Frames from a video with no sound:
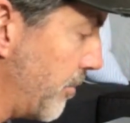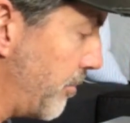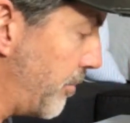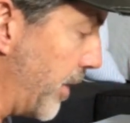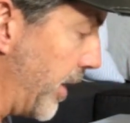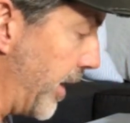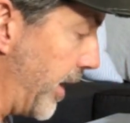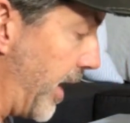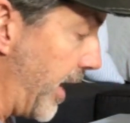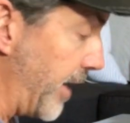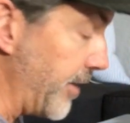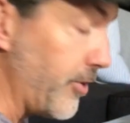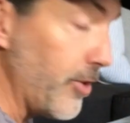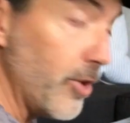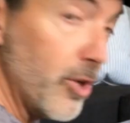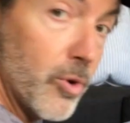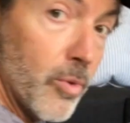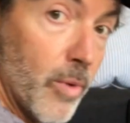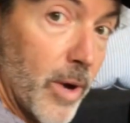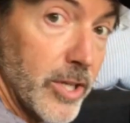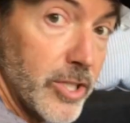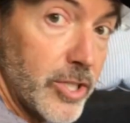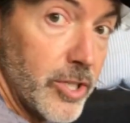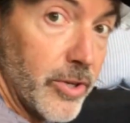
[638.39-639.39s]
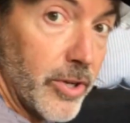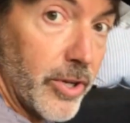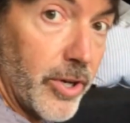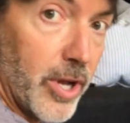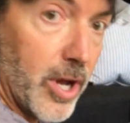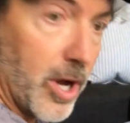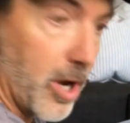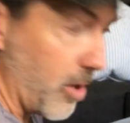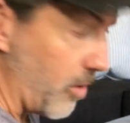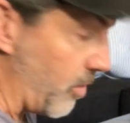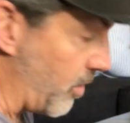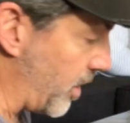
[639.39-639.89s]
But I do want you to
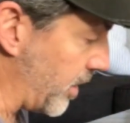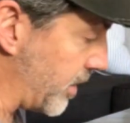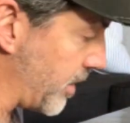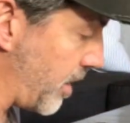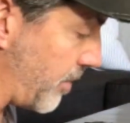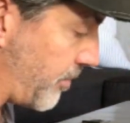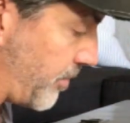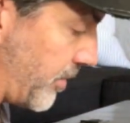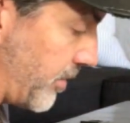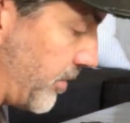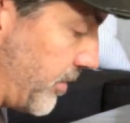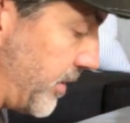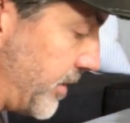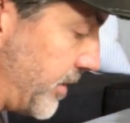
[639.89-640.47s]
know a couple